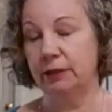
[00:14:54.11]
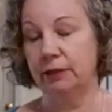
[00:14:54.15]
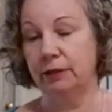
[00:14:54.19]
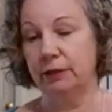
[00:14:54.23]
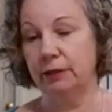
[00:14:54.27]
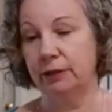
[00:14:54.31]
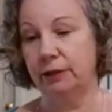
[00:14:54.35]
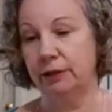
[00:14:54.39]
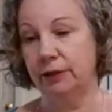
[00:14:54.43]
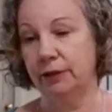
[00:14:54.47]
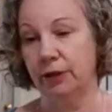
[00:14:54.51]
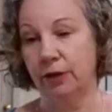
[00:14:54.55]

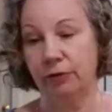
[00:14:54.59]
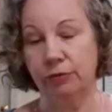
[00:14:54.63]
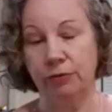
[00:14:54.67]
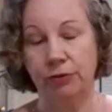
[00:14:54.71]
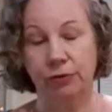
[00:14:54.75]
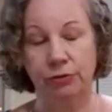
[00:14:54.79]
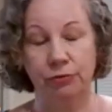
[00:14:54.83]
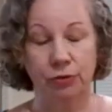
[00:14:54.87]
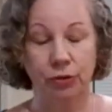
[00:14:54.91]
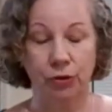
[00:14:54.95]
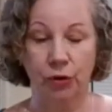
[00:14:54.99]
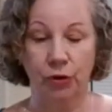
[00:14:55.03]
you know,
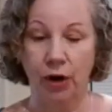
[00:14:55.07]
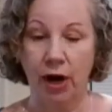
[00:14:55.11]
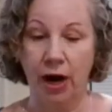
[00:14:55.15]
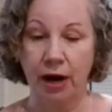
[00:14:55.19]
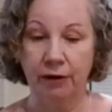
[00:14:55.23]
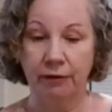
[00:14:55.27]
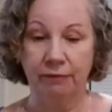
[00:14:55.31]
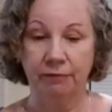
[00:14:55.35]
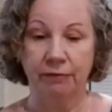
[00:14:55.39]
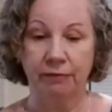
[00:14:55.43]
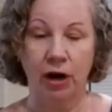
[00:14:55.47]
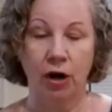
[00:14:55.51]
threw her out
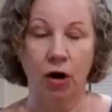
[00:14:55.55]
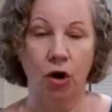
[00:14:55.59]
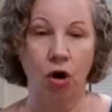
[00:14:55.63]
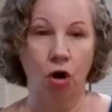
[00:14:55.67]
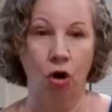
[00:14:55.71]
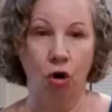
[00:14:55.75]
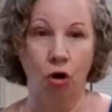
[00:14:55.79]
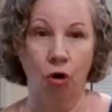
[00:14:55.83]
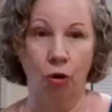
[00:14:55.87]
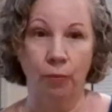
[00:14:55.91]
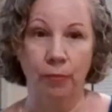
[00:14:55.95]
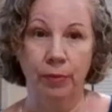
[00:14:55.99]
of our
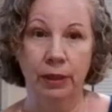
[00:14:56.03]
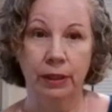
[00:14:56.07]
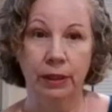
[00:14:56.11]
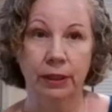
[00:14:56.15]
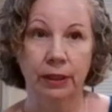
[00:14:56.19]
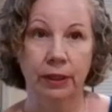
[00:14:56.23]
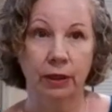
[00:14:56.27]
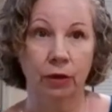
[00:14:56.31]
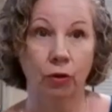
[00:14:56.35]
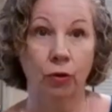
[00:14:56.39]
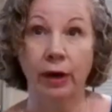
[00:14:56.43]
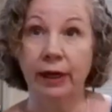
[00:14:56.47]
home,
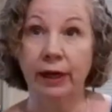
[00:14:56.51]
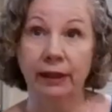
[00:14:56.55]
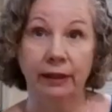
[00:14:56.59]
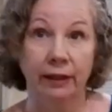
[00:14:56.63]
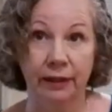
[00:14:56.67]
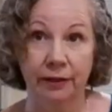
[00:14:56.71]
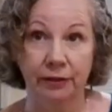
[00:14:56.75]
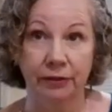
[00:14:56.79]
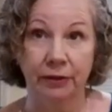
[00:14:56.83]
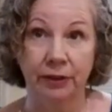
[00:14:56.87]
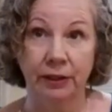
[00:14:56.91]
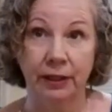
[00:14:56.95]
quite
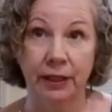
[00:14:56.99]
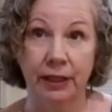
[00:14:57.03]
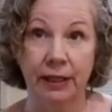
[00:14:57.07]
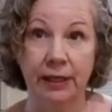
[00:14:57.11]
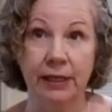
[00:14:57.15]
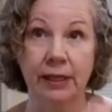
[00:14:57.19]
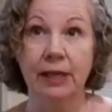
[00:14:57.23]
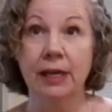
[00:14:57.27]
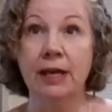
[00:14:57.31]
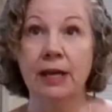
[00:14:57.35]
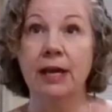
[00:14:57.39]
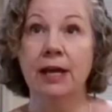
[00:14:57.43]

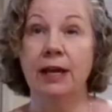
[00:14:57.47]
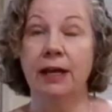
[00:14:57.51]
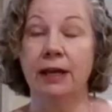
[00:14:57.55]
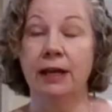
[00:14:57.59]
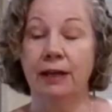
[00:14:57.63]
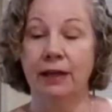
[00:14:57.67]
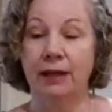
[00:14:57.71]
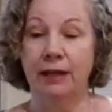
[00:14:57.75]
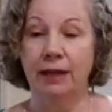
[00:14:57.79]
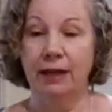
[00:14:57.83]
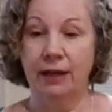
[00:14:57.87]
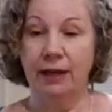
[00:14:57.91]
literally,
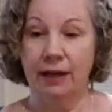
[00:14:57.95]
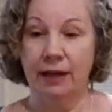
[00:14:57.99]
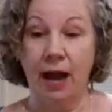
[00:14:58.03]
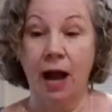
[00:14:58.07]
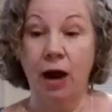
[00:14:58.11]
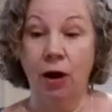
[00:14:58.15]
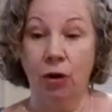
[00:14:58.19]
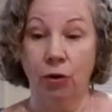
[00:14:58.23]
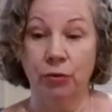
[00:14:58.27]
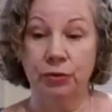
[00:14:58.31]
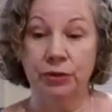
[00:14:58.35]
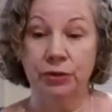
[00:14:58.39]

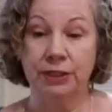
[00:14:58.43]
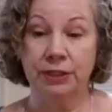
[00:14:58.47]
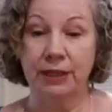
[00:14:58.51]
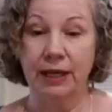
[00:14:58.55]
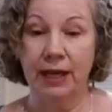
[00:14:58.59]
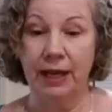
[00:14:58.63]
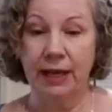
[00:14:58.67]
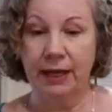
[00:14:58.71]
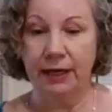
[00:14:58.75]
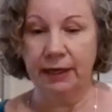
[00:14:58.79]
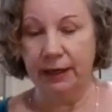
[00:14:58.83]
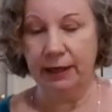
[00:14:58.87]
out,
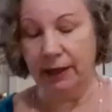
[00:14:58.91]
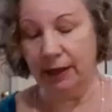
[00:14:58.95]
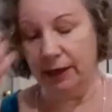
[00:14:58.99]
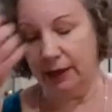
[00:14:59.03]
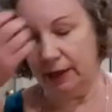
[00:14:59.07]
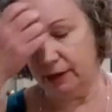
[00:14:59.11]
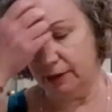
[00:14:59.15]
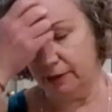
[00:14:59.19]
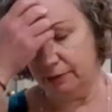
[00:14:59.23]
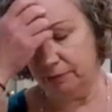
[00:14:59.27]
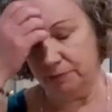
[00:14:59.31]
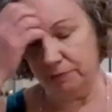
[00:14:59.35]
and
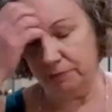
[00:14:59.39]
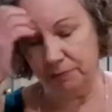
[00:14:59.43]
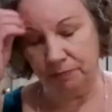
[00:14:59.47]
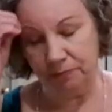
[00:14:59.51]
um,